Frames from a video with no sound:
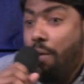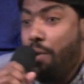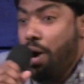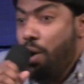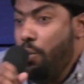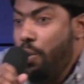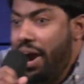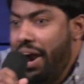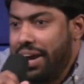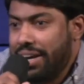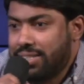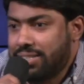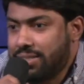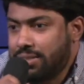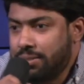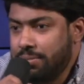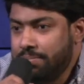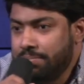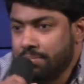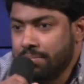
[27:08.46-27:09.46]
our
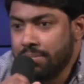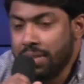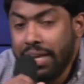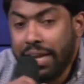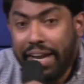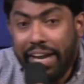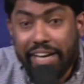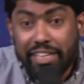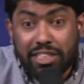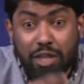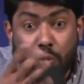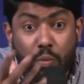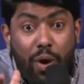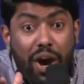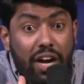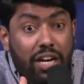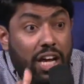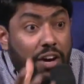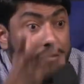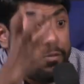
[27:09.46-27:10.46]
words, it is the
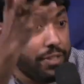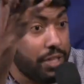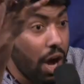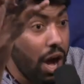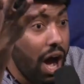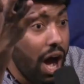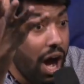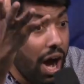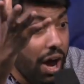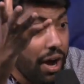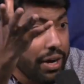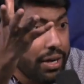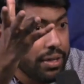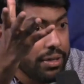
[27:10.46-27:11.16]
work of God.